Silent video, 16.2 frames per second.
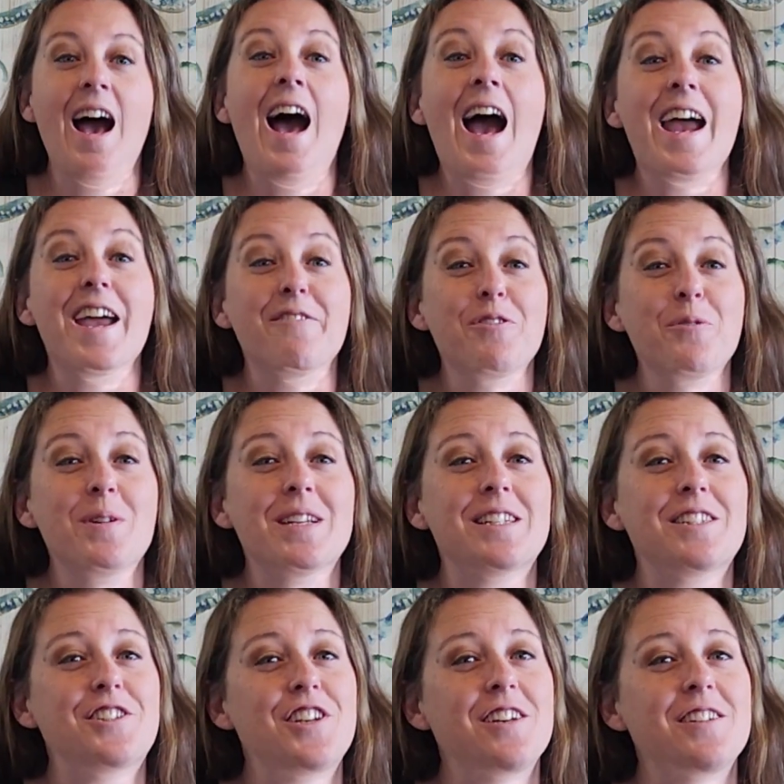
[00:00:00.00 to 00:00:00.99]
Hi everyone,
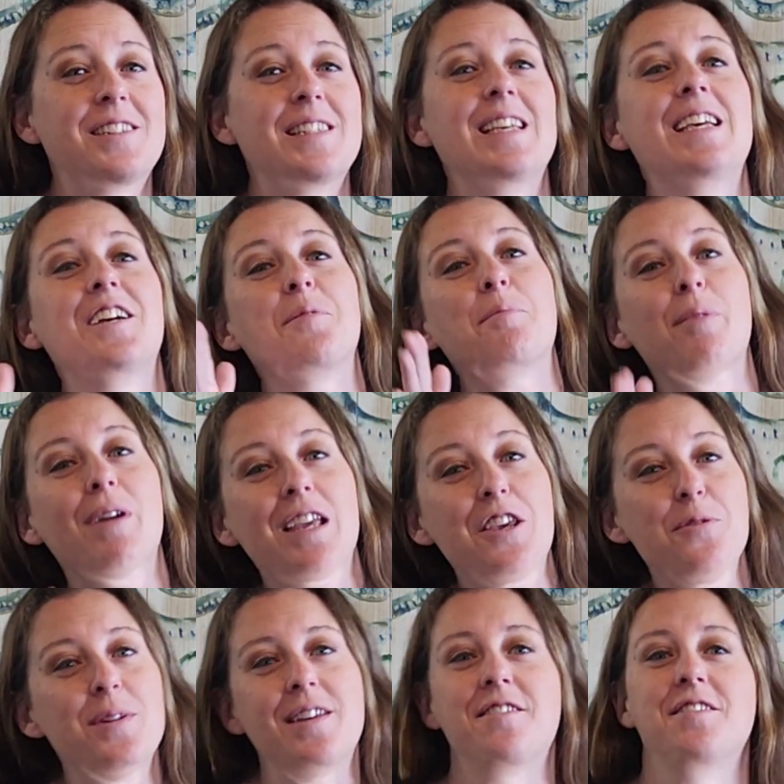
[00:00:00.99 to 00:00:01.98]
it's Chelsea here, bringing
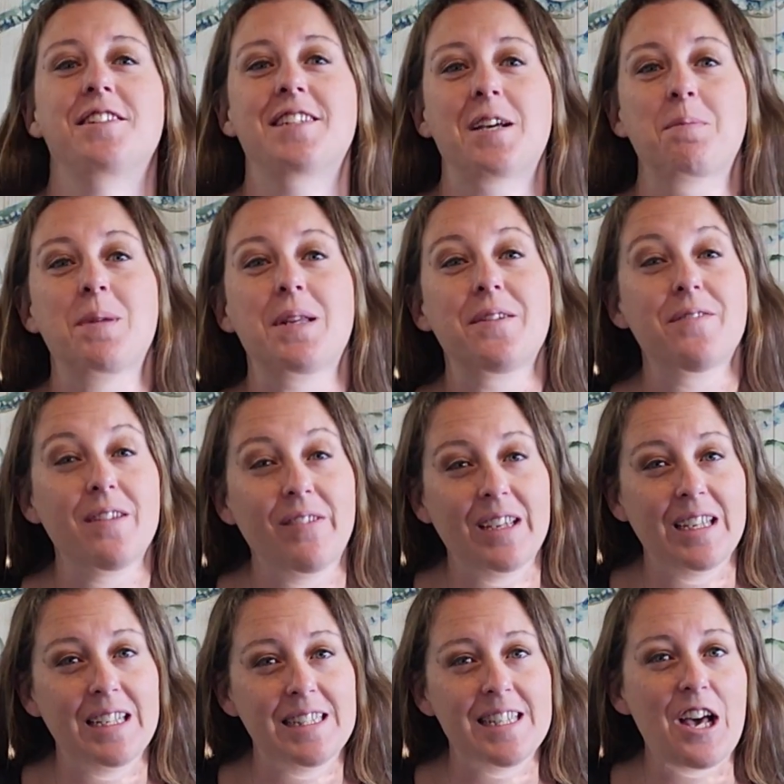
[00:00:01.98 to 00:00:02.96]
you another segment of
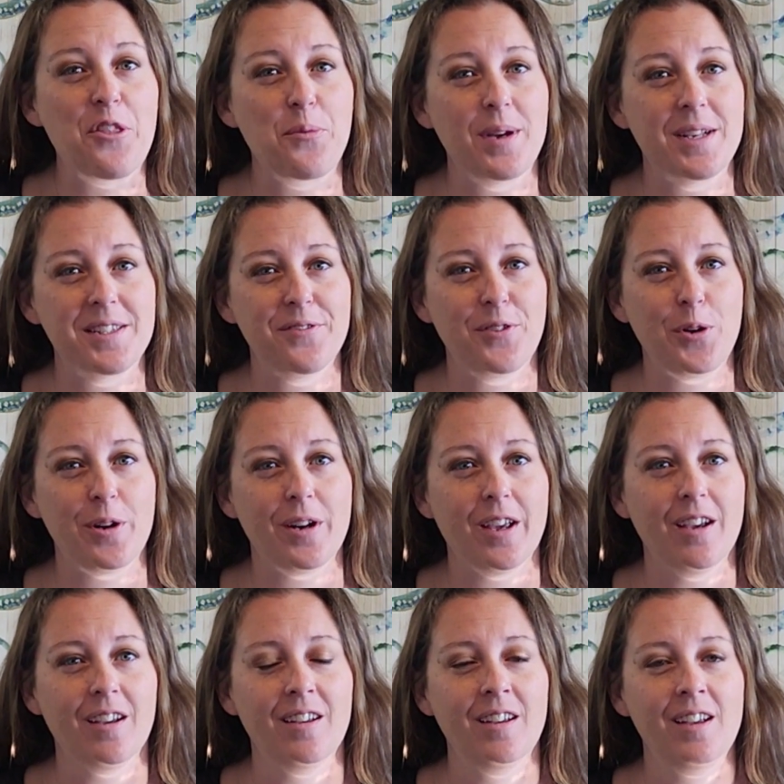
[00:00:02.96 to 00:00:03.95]
living in Southwest
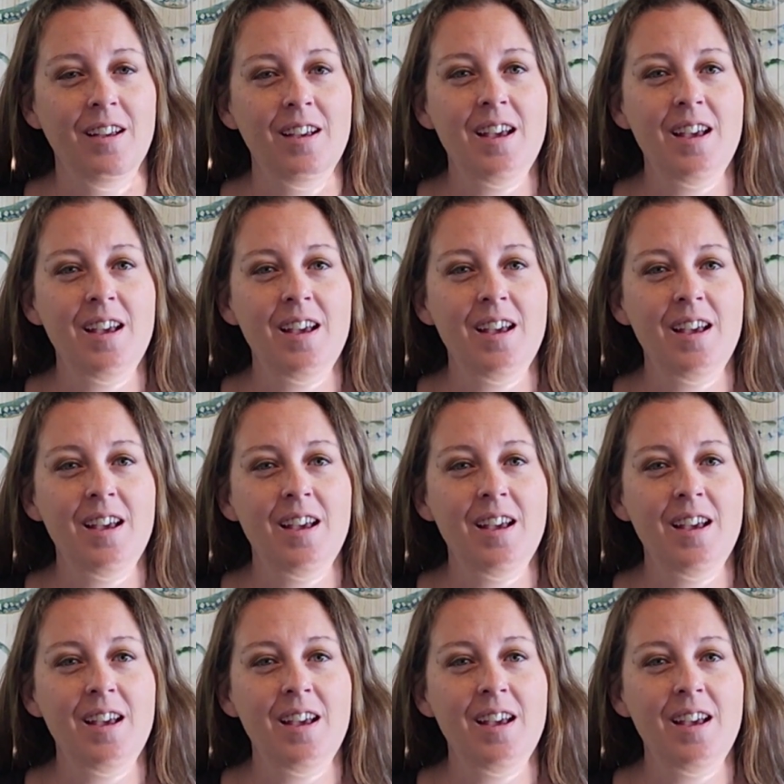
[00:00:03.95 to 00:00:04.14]
Florida.